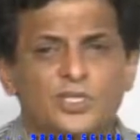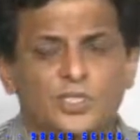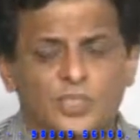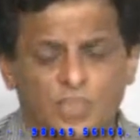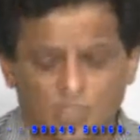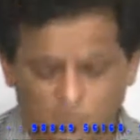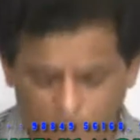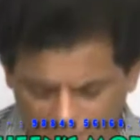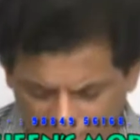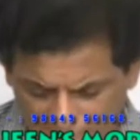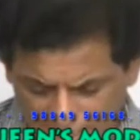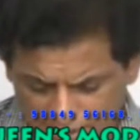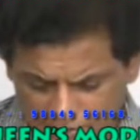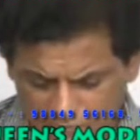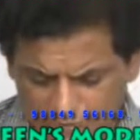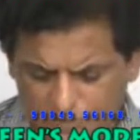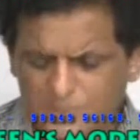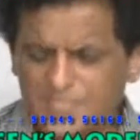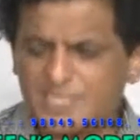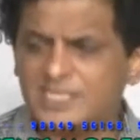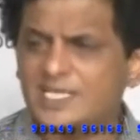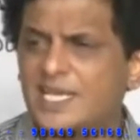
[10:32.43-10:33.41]
Your mind
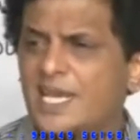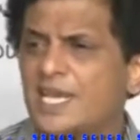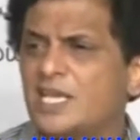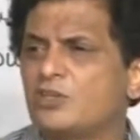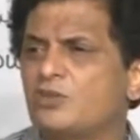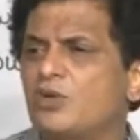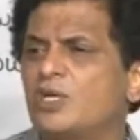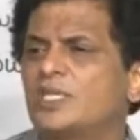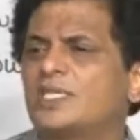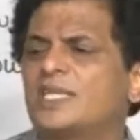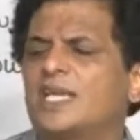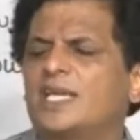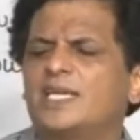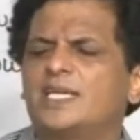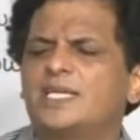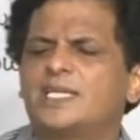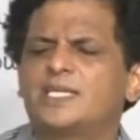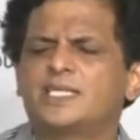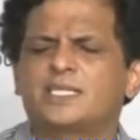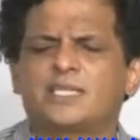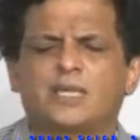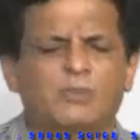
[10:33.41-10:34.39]
will be saying you are
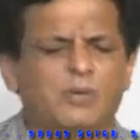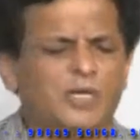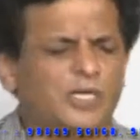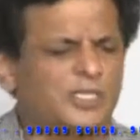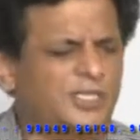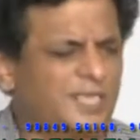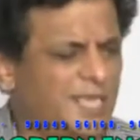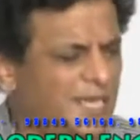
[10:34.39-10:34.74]
tired, come on,